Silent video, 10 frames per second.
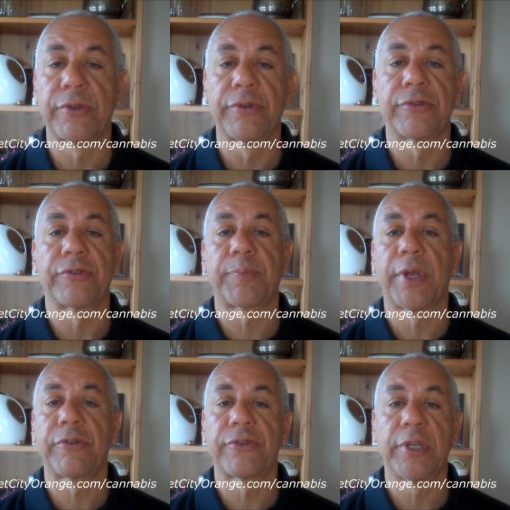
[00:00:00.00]
there's a
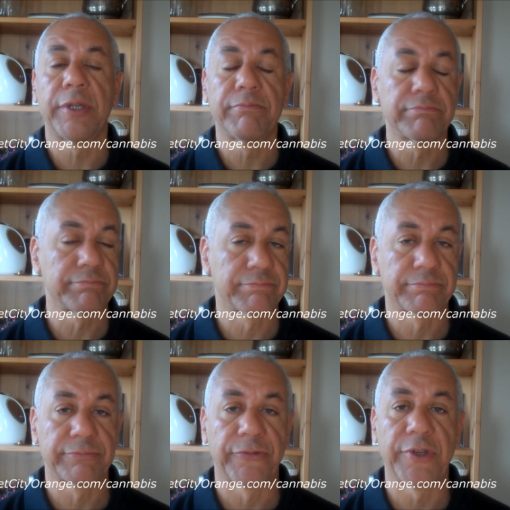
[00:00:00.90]
spreadsheet,
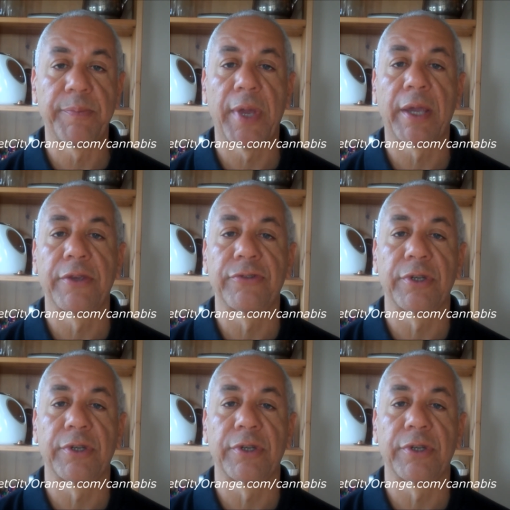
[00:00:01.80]
feedback is